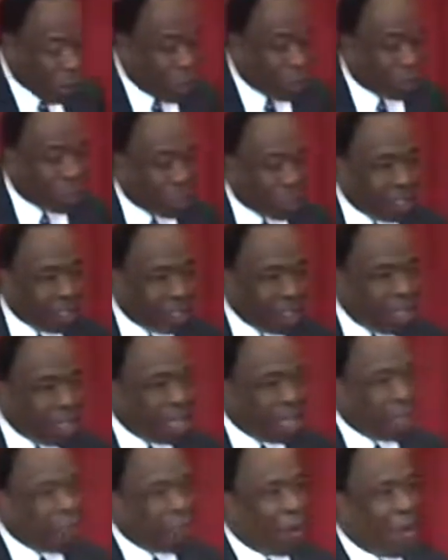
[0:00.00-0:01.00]
what the thing
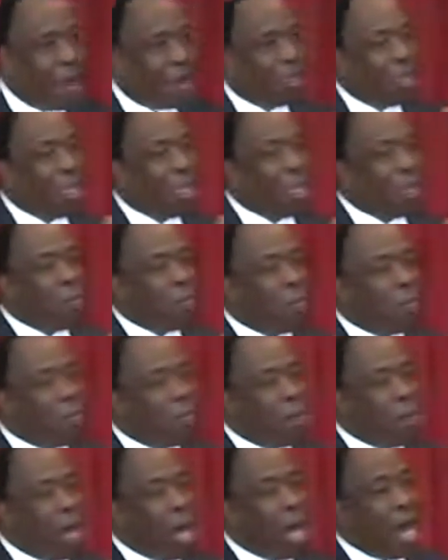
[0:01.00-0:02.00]
about
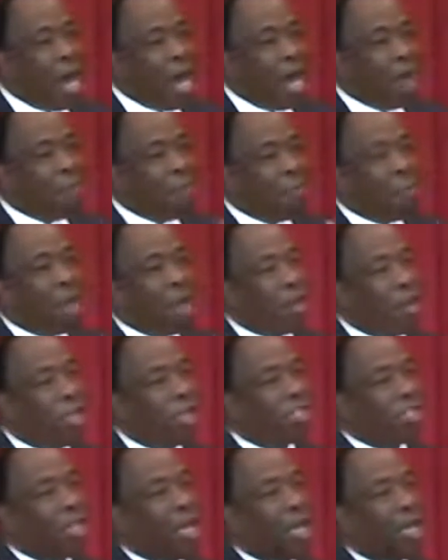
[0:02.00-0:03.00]
my
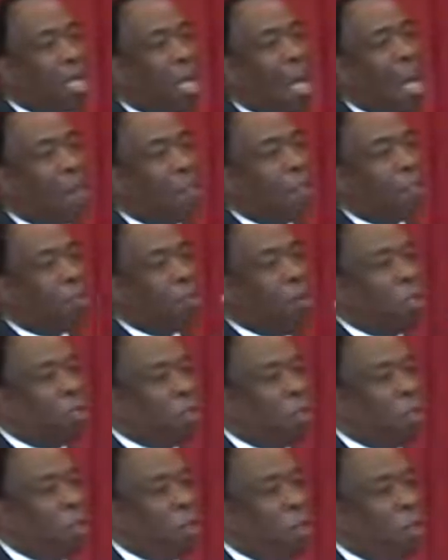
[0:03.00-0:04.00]
mother's accomplishment
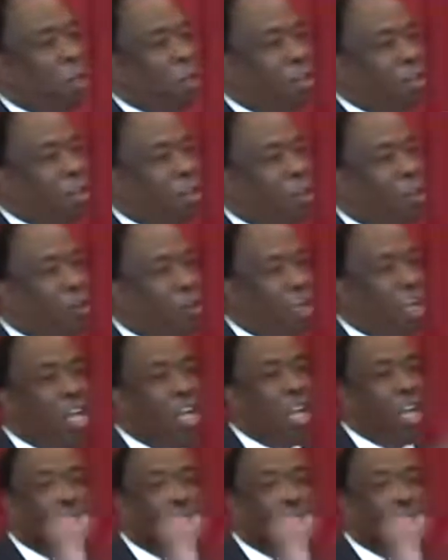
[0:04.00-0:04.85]
with rearing her children.